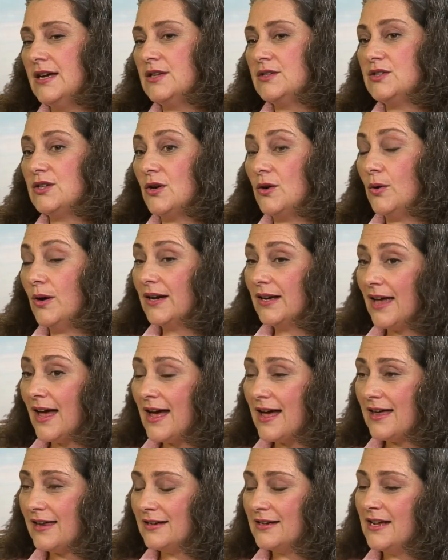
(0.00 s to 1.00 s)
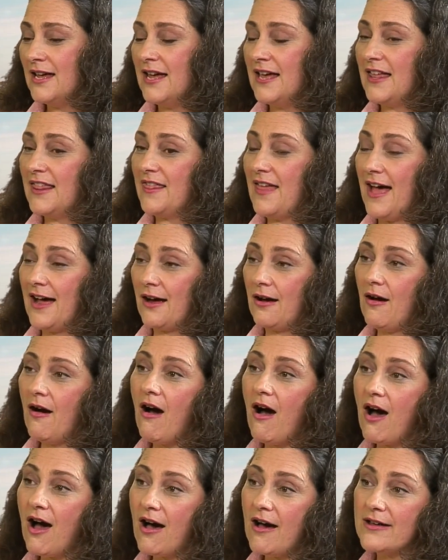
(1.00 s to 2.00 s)
So again, that
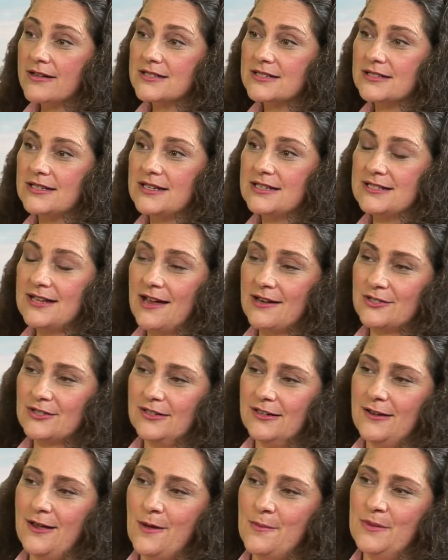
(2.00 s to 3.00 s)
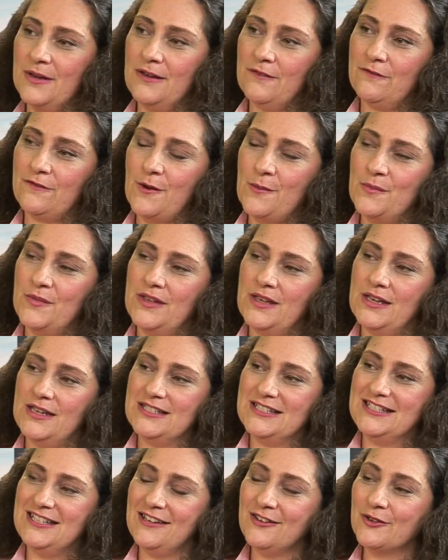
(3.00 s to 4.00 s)
cost is actually coming from the
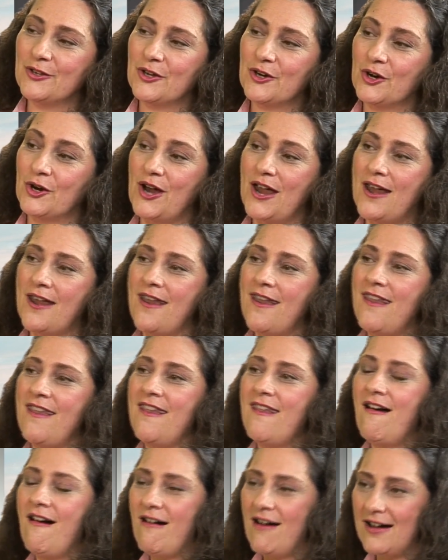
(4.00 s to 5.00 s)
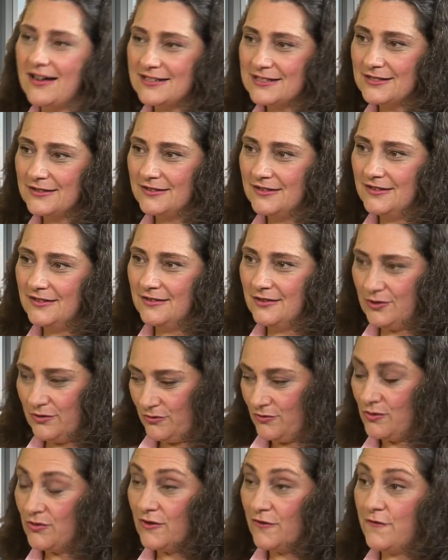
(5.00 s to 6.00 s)
dealer and not
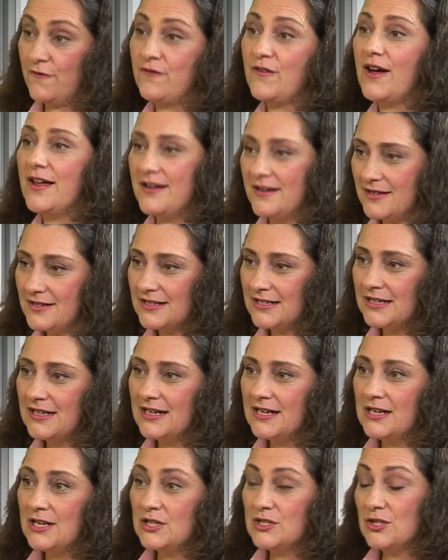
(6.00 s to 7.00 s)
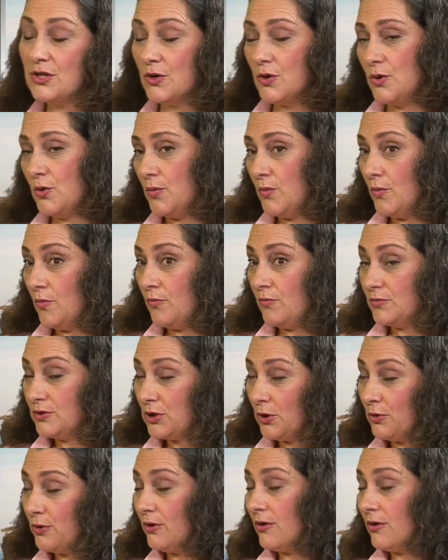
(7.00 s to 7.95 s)
through the fund. So total